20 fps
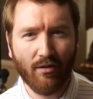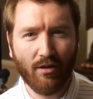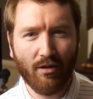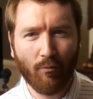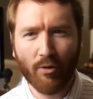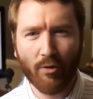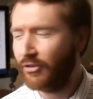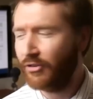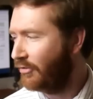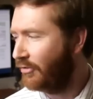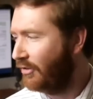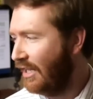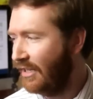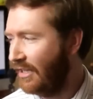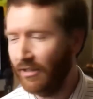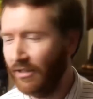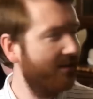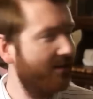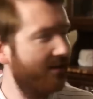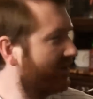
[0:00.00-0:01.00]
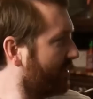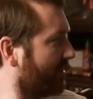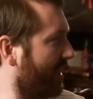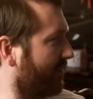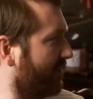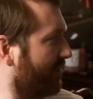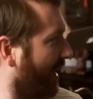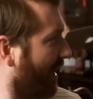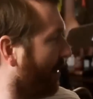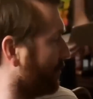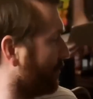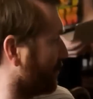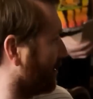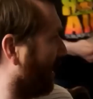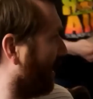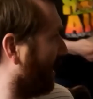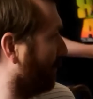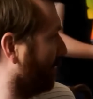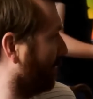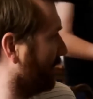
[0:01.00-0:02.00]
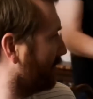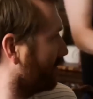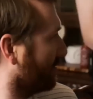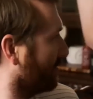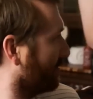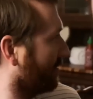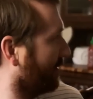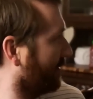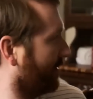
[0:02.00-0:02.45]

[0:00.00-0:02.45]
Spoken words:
What are there, like 10,000 comments?